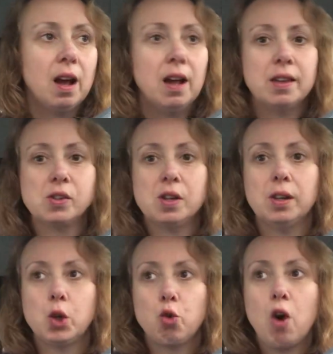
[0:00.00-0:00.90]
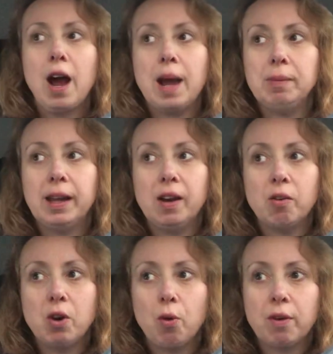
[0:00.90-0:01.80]
There's another tribe that you
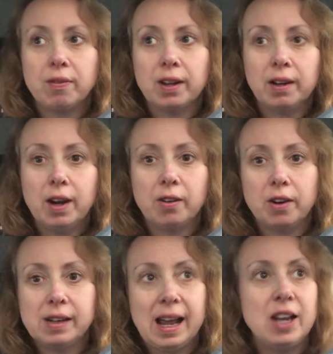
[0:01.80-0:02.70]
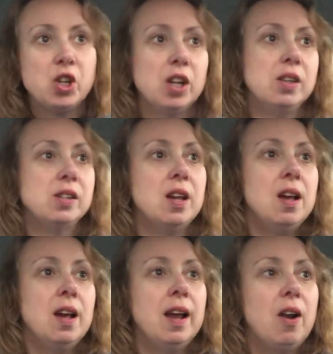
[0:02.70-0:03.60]
don't know if their intentions.
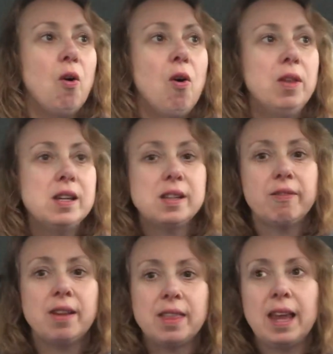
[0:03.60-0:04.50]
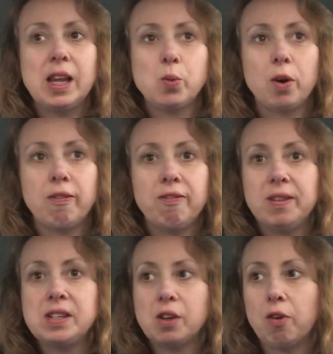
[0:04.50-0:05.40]
All these different things were
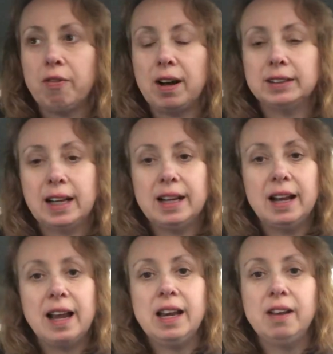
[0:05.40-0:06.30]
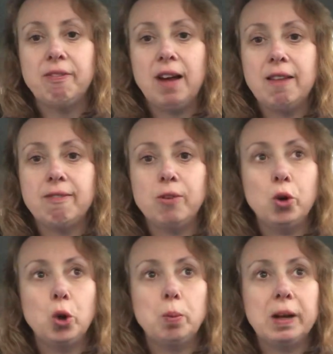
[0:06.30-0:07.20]
physical fears. I need to find
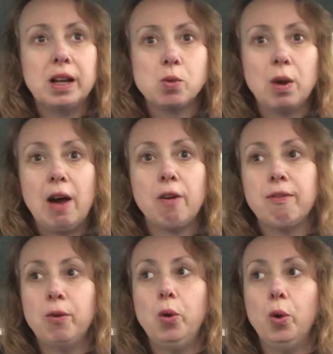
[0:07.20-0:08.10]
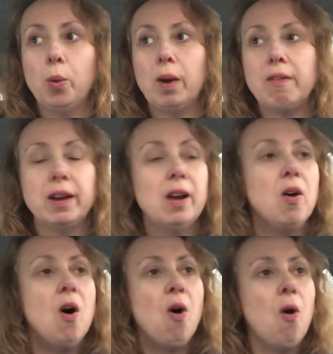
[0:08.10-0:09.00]
food because we're out of food, or whatever.
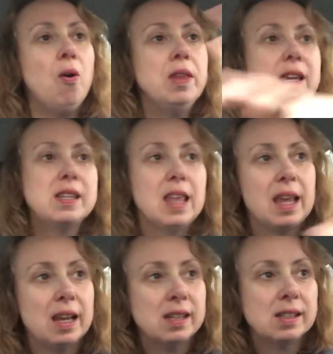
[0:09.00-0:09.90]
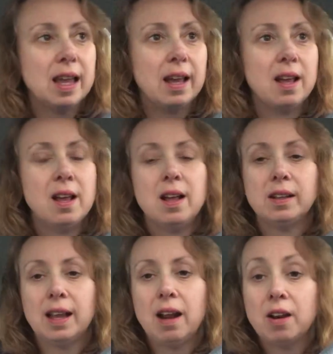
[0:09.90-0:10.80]
All these things that
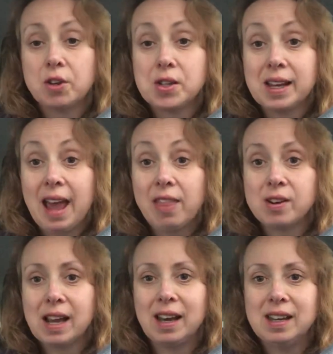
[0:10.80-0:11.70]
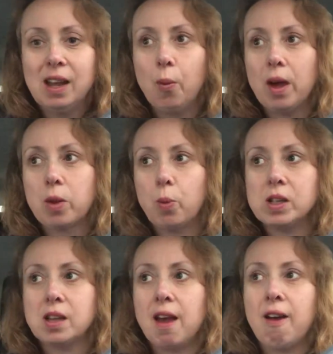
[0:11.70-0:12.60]
hunters and gatherers had to deal with
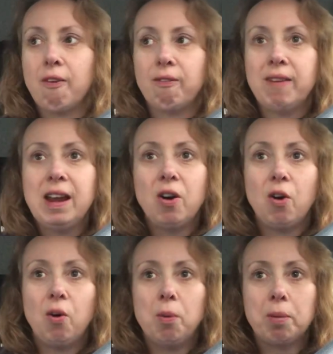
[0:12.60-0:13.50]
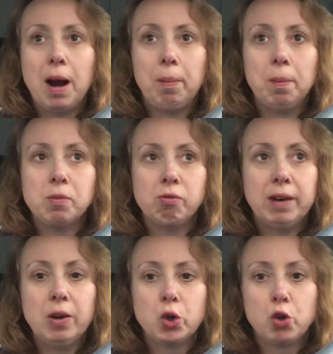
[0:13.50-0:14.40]
was real problems,
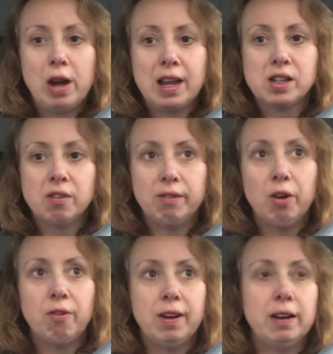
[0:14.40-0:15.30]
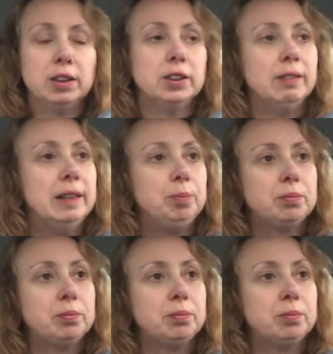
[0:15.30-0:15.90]
real stress, real fears, right?